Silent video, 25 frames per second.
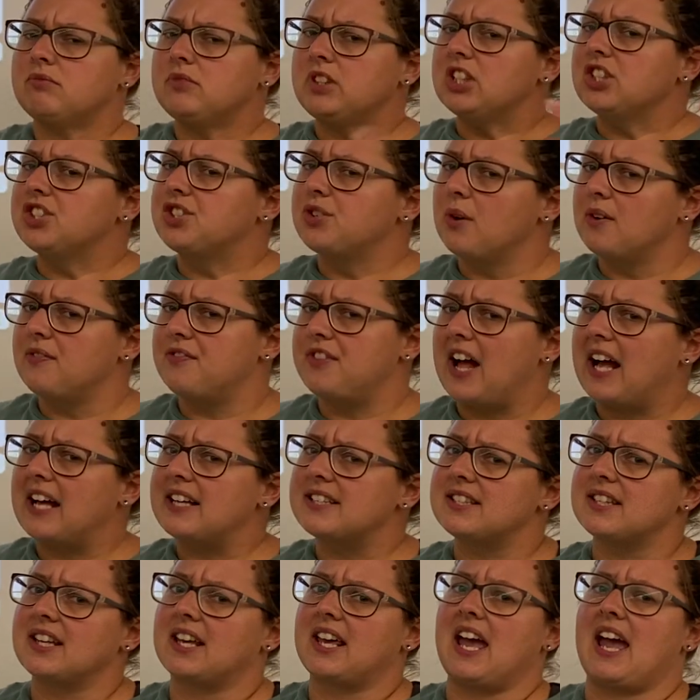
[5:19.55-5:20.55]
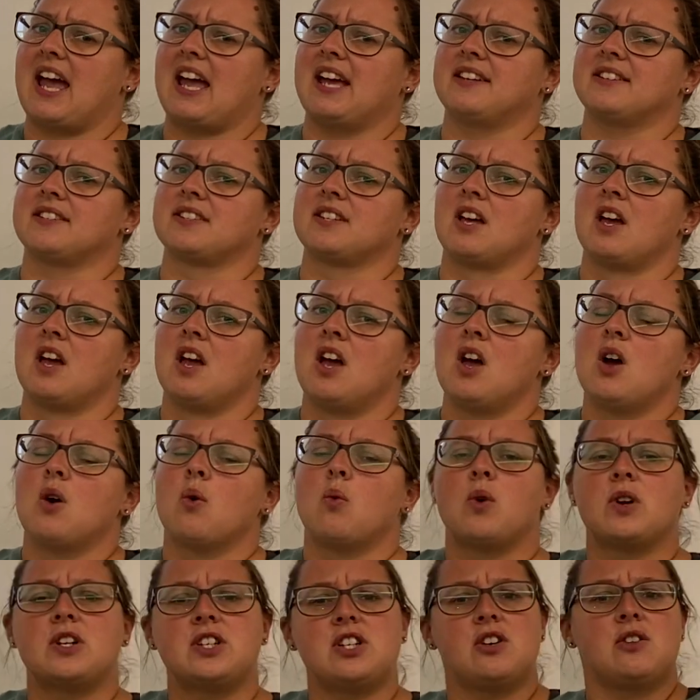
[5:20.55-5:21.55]
So if that's the case,
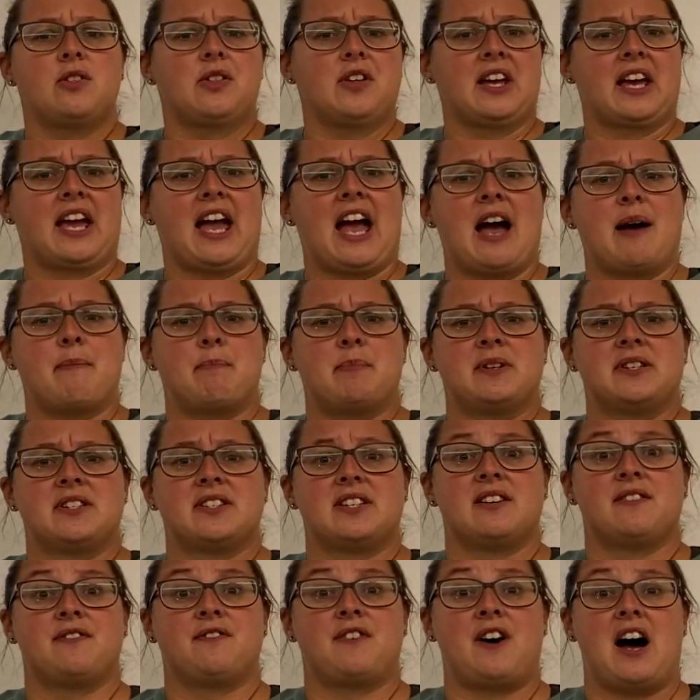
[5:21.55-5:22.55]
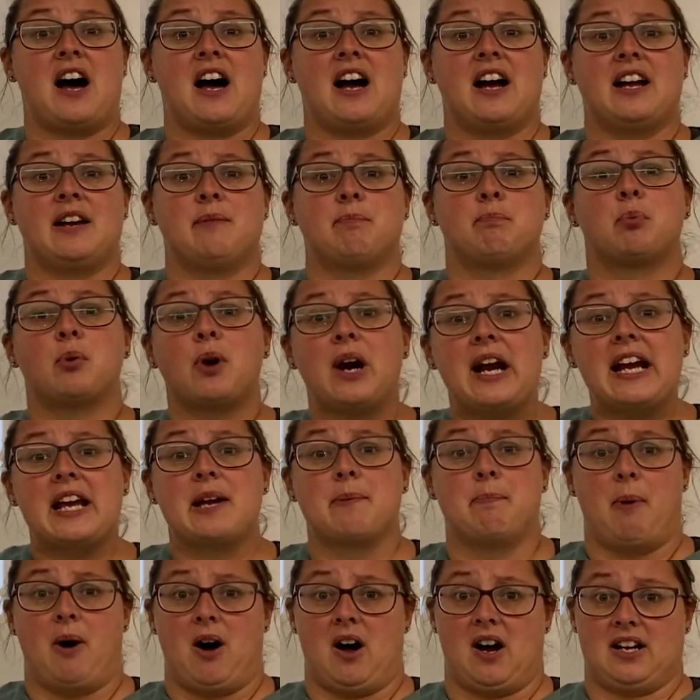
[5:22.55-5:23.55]
what do you think happens if I break
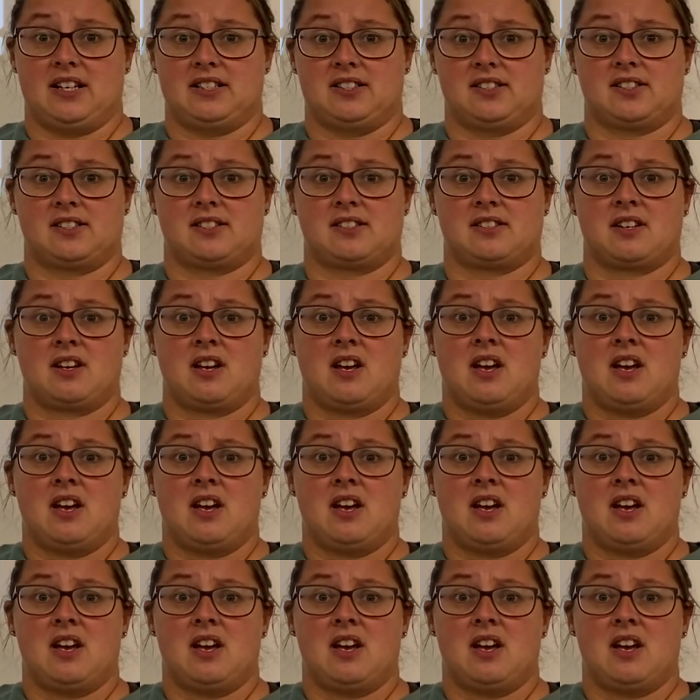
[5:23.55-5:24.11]
bonds?